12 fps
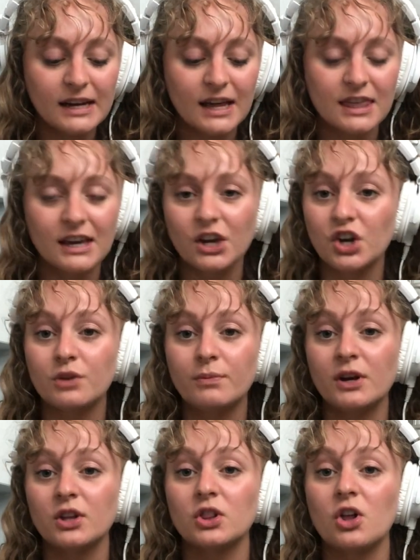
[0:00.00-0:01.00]
I think it could be
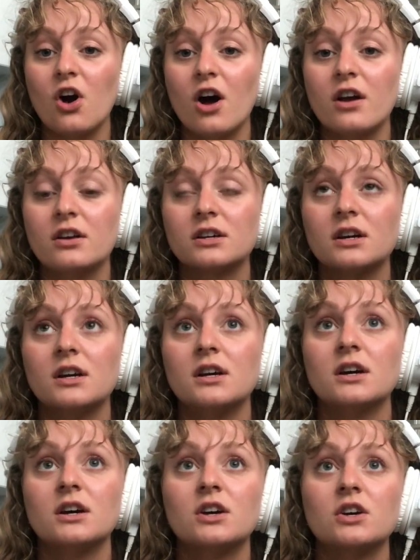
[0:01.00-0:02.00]
a lot
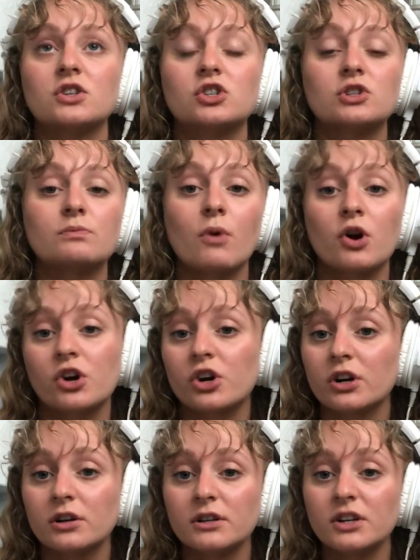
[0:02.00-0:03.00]

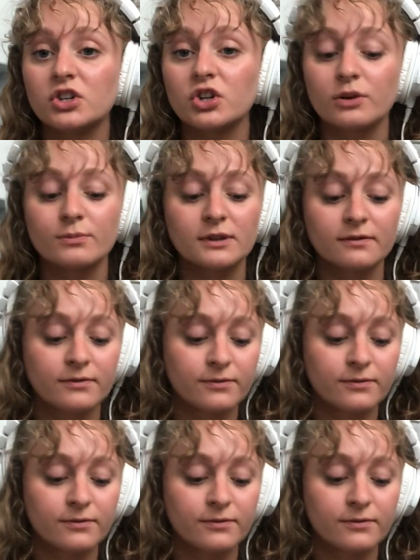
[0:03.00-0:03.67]
smarter in terms of